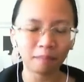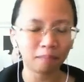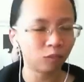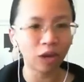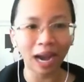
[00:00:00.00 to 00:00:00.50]

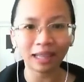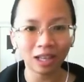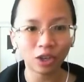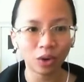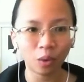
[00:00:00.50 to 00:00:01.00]

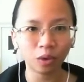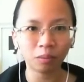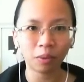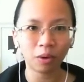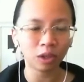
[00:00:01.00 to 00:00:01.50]
writing your own
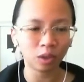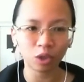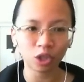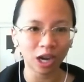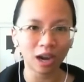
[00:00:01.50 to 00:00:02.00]
book,
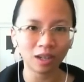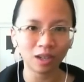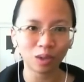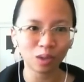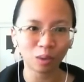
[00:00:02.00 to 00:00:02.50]
sharing
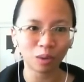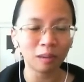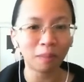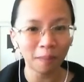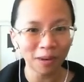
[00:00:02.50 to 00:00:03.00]
your story,
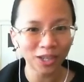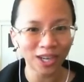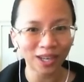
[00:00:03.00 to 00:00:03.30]
publishing